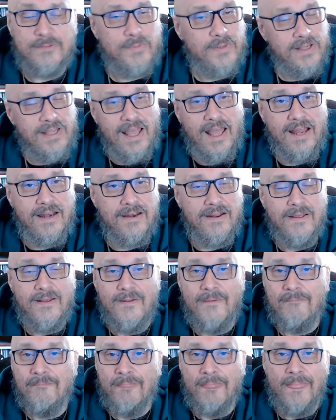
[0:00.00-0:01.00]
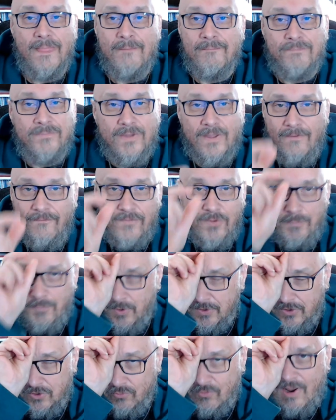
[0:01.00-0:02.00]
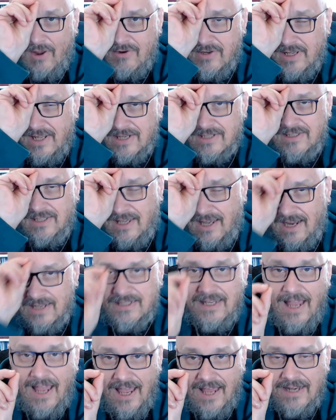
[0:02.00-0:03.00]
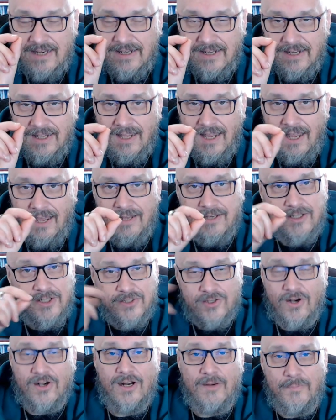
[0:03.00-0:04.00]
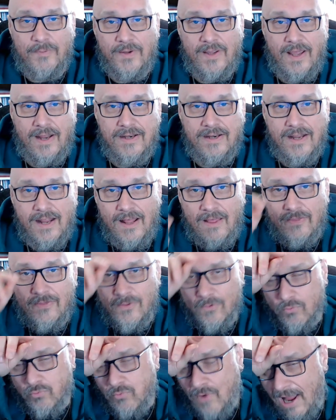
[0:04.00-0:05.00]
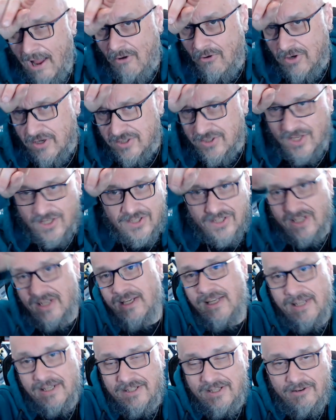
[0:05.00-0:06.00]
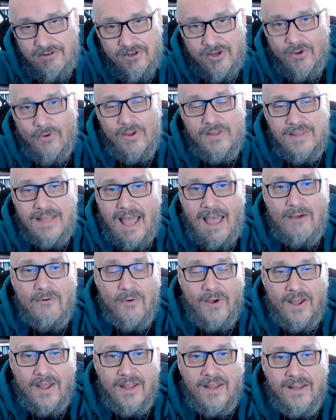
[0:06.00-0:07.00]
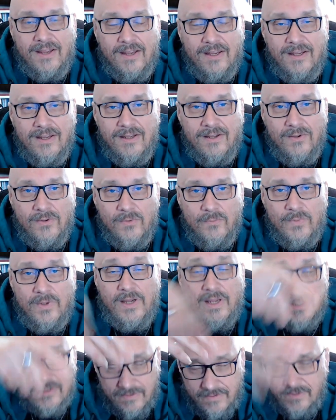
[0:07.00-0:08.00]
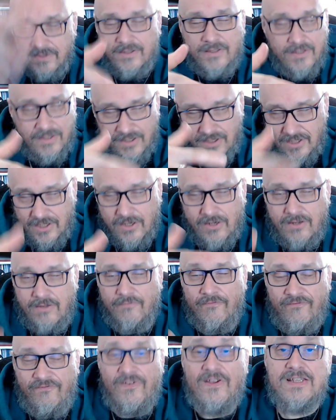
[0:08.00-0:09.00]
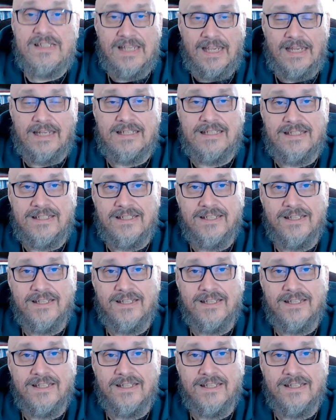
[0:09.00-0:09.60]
But again, if you put the round against the guy's head and you start it up again, the round is just going to continue going that way. Because physics.